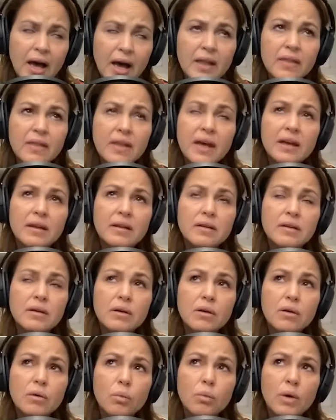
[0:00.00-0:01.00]
and then
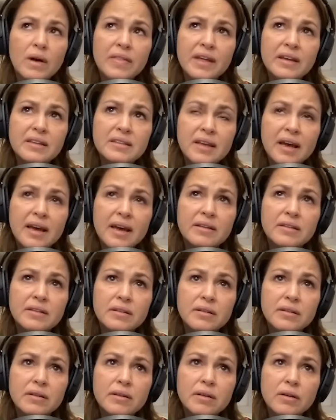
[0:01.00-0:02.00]
when they said
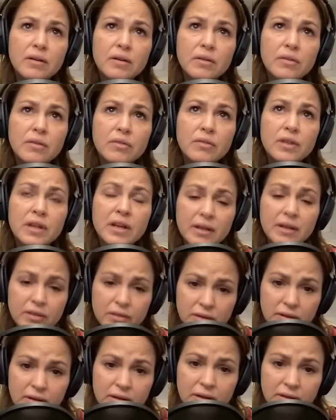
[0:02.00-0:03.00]
that
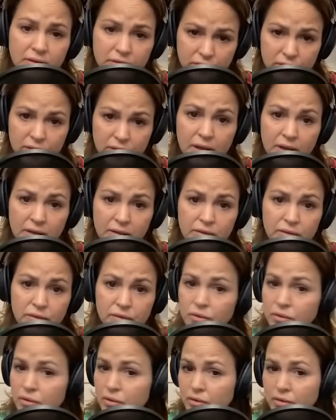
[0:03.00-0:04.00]
it's it's it's
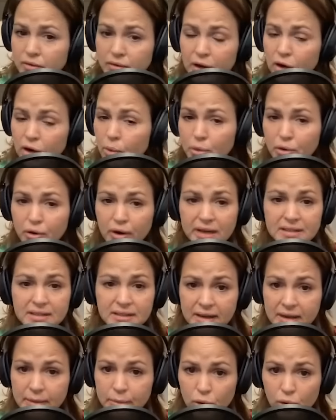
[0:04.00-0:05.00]
they're not progressing
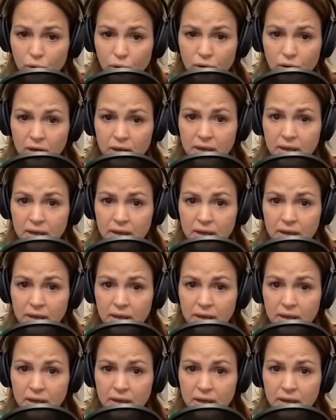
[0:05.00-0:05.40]
anymore,